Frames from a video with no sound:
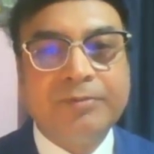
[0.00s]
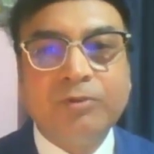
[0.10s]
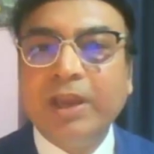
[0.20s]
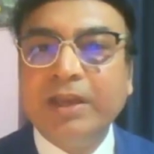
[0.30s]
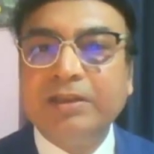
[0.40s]

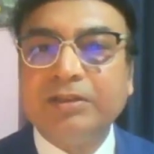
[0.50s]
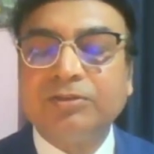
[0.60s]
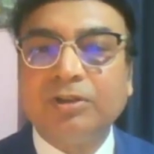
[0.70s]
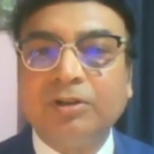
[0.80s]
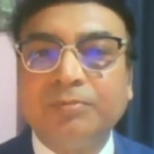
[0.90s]
few
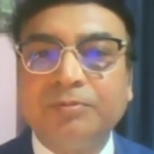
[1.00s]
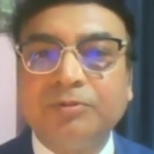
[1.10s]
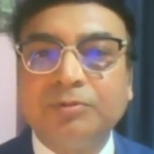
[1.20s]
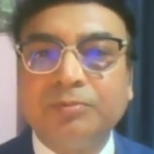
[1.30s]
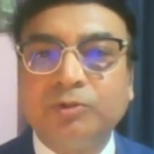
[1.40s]
areas
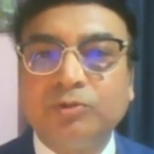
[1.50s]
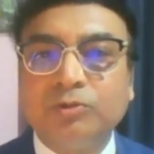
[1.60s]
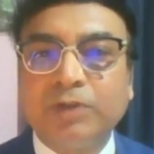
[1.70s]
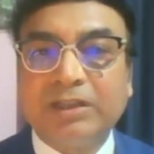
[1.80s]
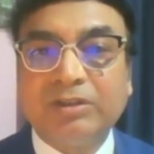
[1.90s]

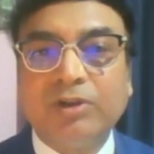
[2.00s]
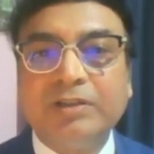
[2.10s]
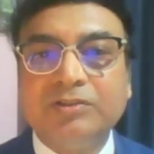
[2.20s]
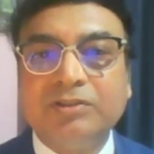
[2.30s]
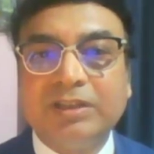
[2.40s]
to
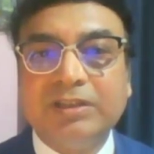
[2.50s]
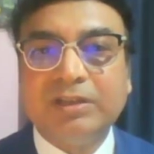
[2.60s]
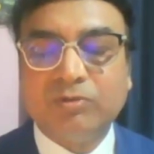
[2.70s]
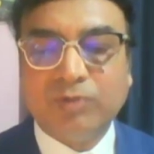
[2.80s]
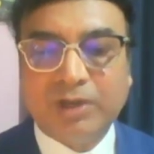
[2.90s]
categorize
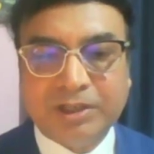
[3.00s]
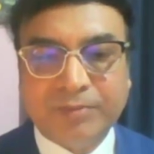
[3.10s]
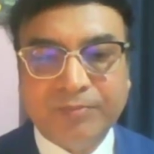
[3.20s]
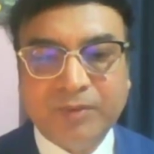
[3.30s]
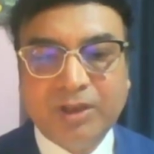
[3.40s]
gender
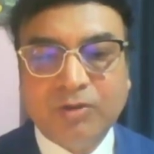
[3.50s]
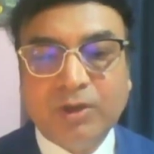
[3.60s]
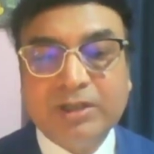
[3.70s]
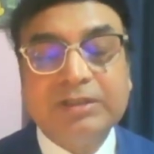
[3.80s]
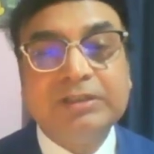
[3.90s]
equality.
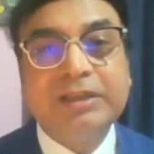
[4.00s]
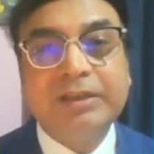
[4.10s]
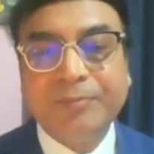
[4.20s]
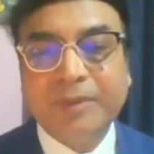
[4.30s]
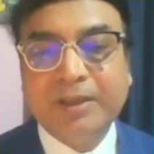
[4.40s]
What are
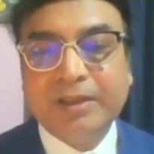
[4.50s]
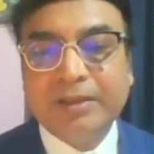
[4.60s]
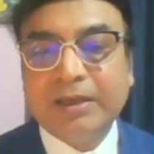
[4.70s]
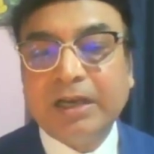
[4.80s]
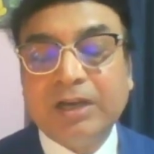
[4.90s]
they?
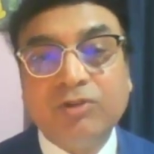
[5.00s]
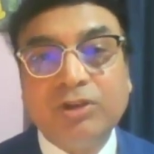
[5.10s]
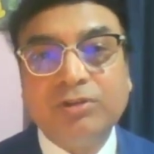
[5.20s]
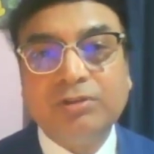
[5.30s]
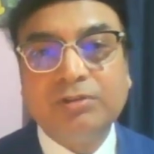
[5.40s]
They are
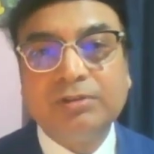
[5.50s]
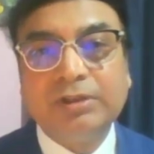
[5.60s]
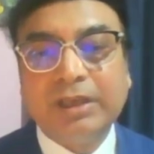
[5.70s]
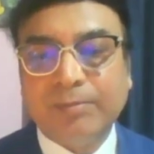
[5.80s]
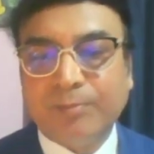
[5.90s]
education,
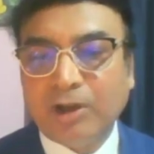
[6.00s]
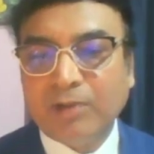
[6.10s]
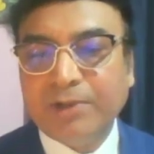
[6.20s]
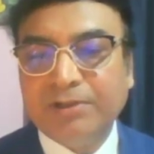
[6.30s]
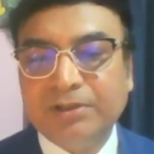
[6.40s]

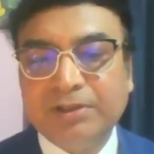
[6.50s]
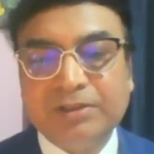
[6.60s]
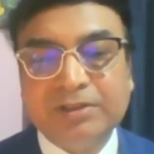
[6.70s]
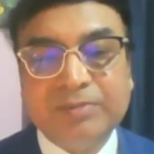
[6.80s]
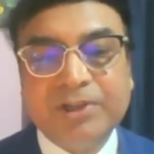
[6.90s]
employment,
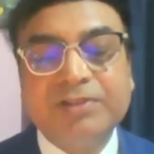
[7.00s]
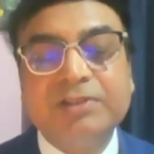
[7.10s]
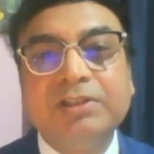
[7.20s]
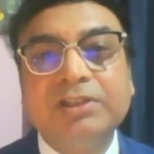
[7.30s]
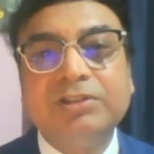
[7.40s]

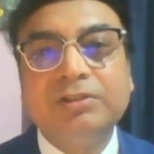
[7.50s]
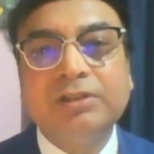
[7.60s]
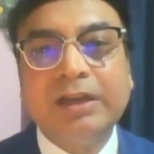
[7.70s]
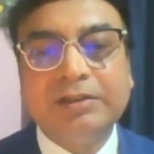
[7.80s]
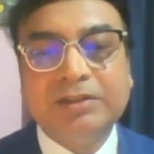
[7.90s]

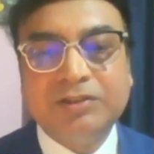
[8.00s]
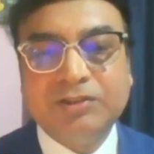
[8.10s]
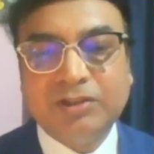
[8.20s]
representation, and